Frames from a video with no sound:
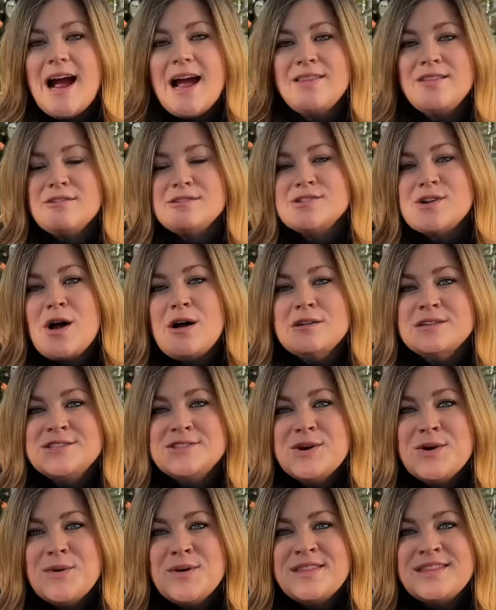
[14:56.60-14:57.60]
And there's
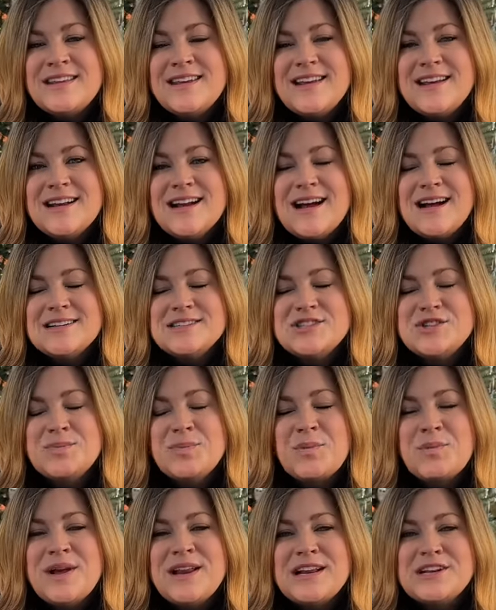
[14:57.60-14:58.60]
also the
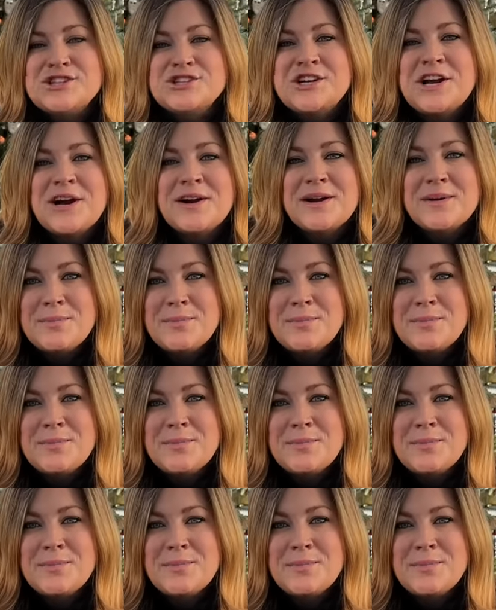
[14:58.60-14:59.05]
Superbena Cherry